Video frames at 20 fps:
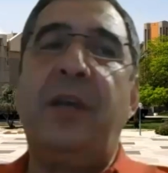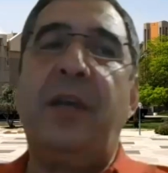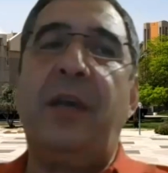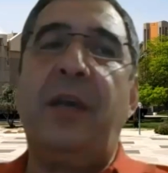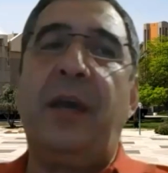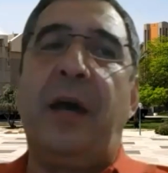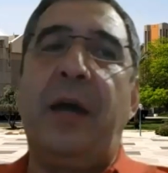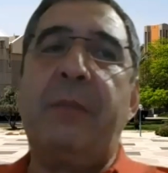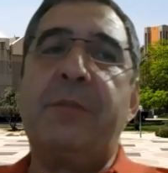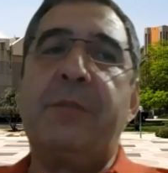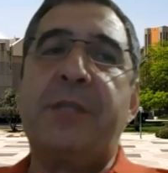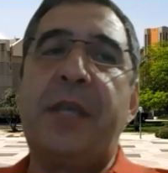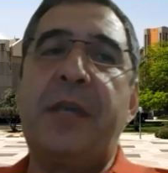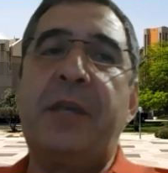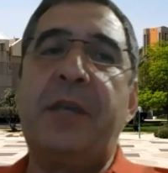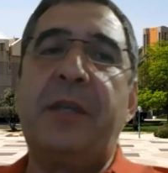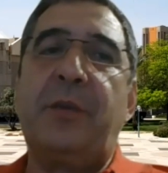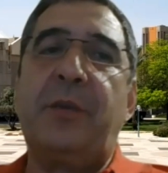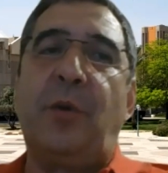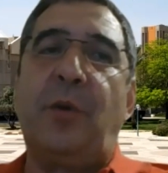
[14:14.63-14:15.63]
Uh, I'm
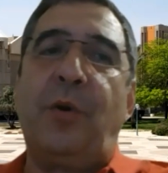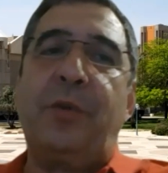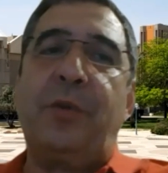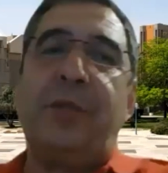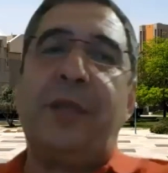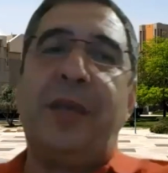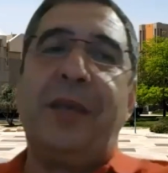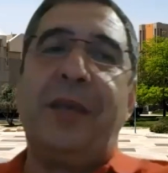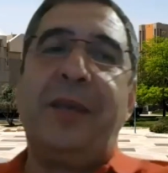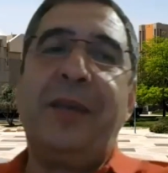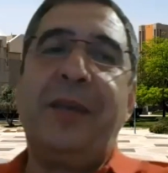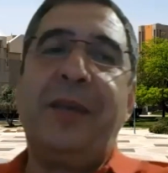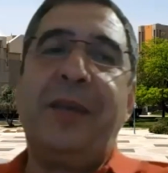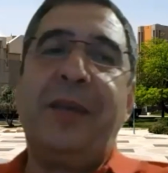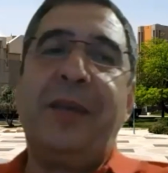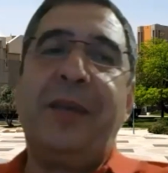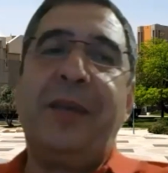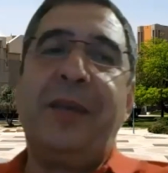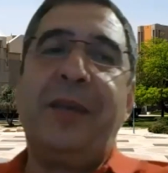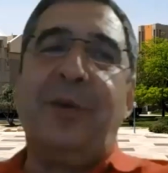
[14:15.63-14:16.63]
saying it on the,
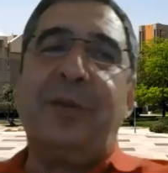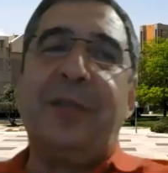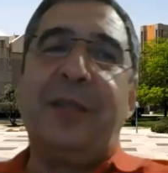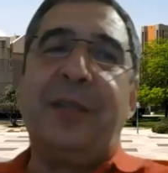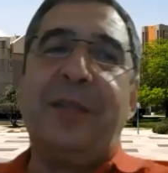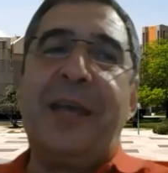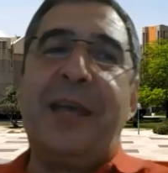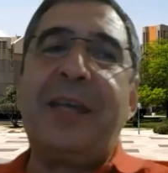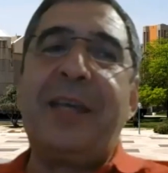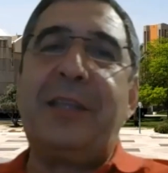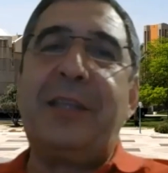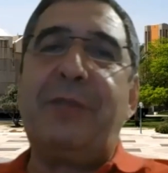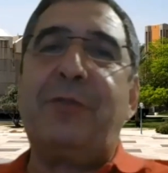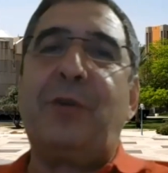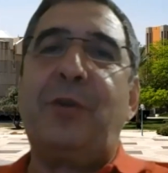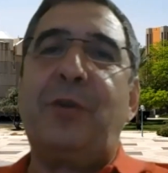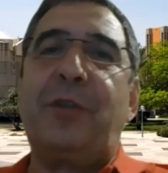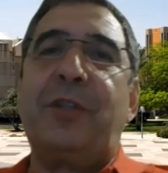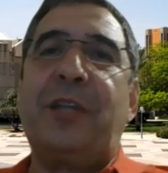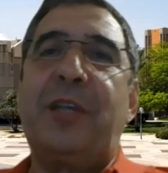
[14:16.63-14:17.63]
on the negative
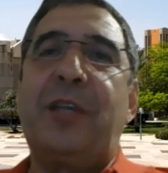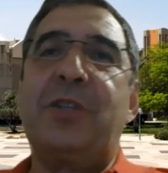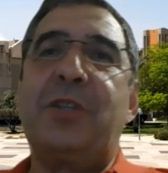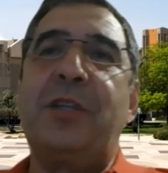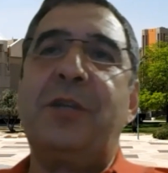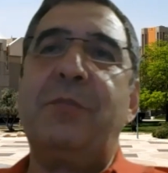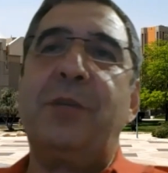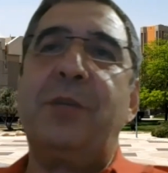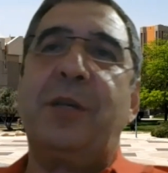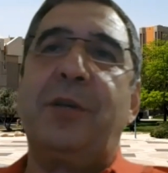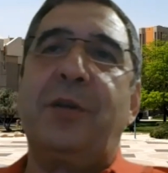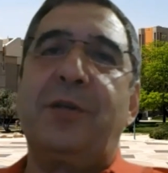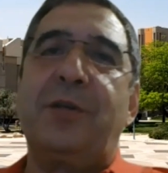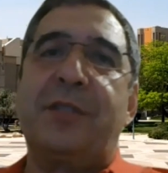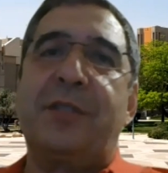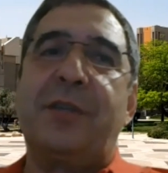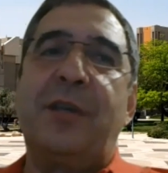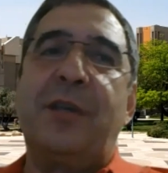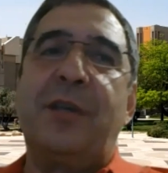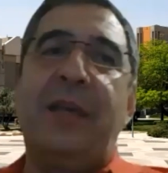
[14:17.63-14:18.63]
connotation
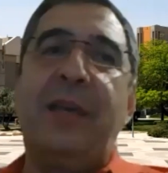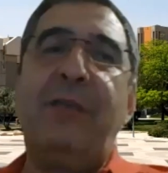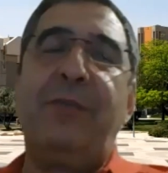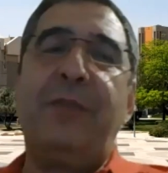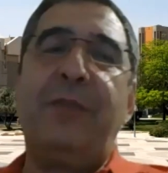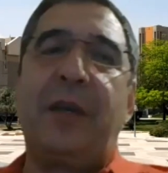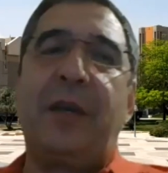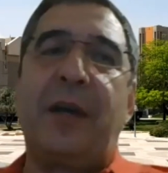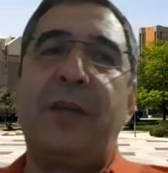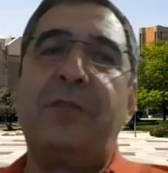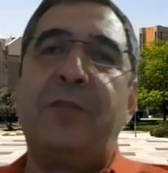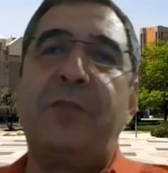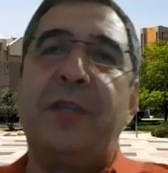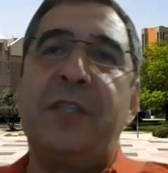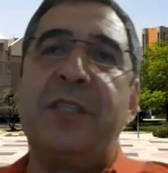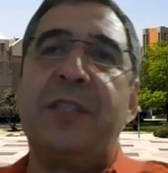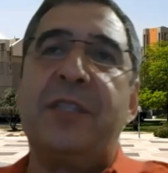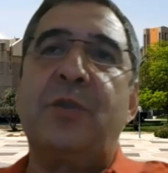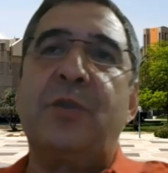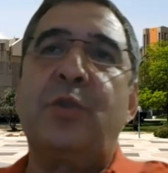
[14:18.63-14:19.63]
because if the country
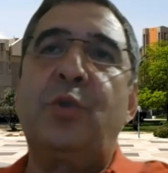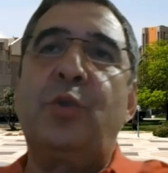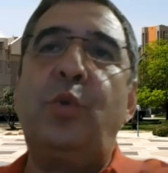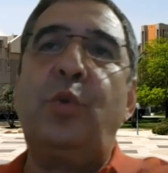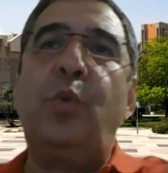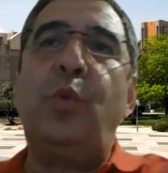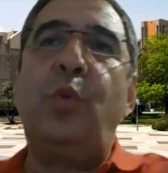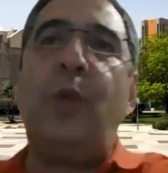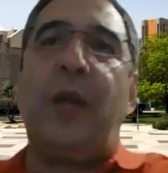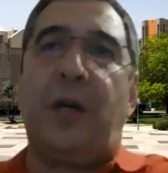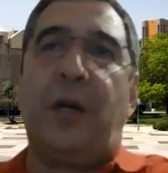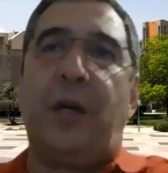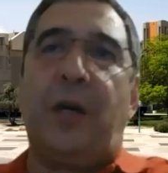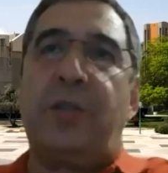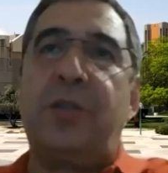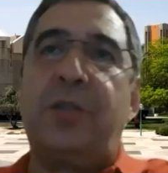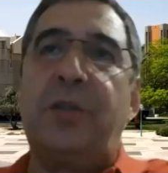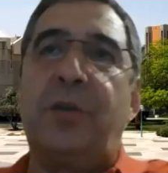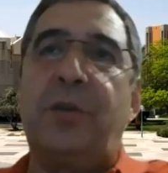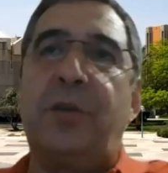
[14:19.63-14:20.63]
is too
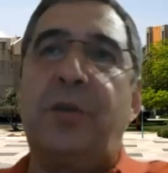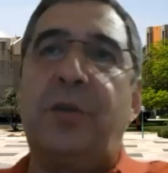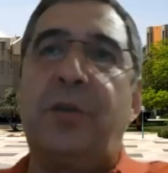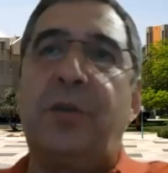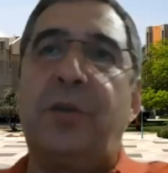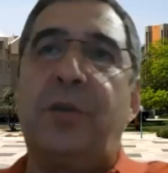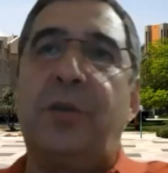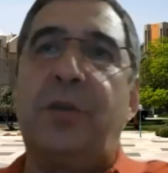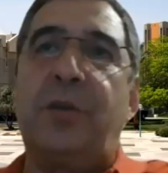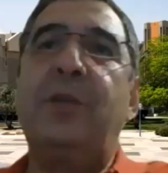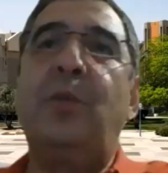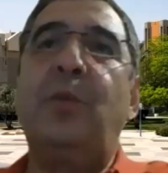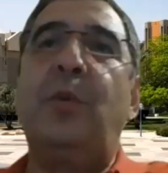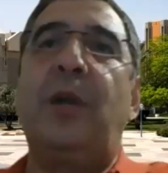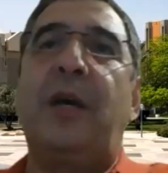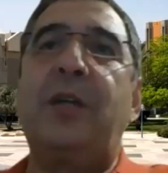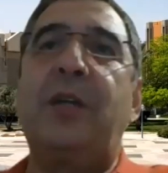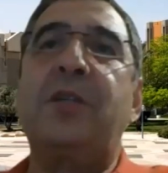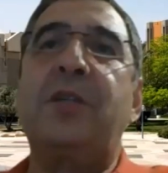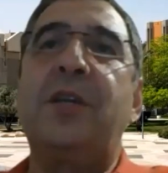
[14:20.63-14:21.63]
large, okay, too
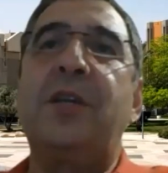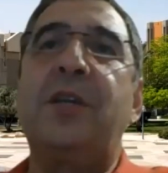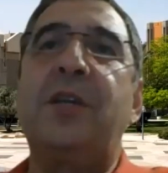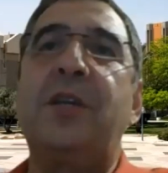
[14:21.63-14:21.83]
large,